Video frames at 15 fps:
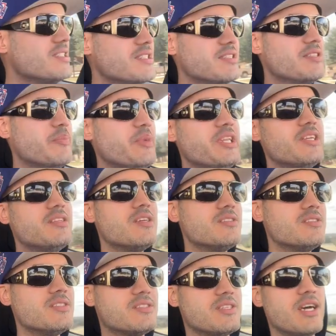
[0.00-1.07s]
the media doesn't
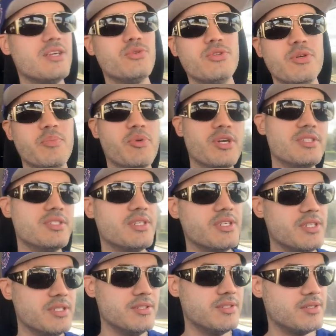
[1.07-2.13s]
decide who the president
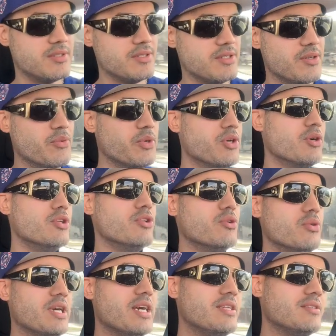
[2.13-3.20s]
is. You know, we all know
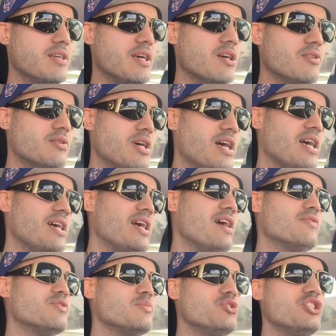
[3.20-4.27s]
that. Now, I
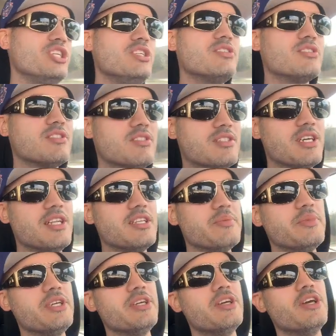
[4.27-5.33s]
have some geniuses telling
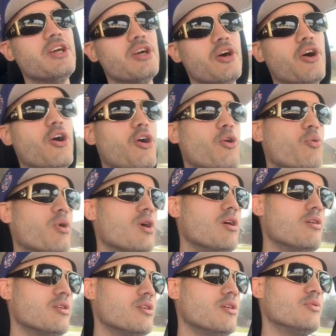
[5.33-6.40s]
me, oh,
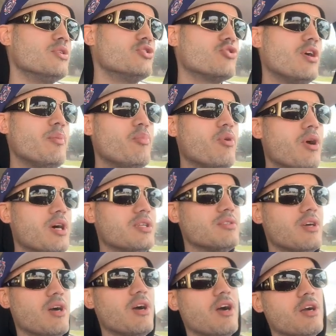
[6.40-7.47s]
well, you know, when Trump won,
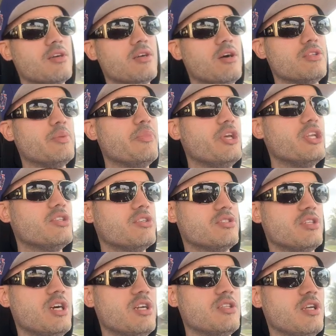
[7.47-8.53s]
you know, the media
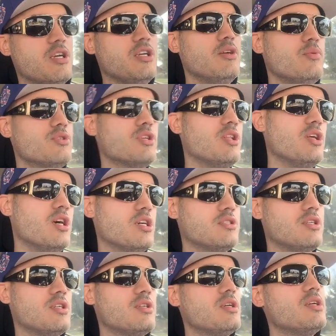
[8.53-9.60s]
decided that he was
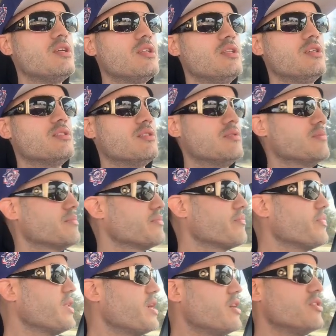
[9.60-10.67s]
elected. Listen,
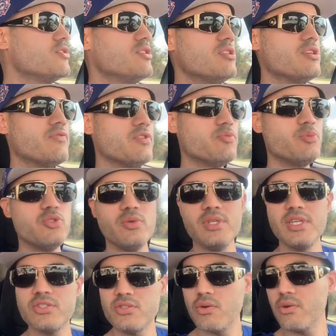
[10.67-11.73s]
here's the difference between
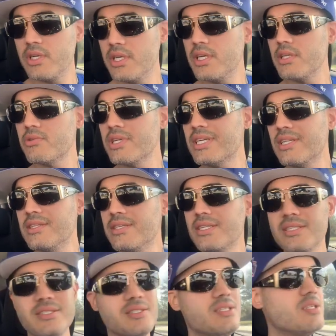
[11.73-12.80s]
that story. Hillary Clinton
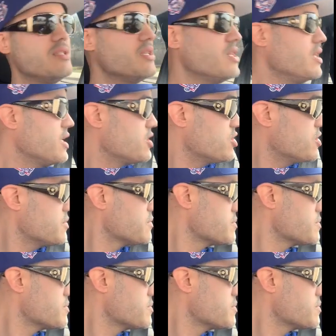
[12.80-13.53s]
conceded the election,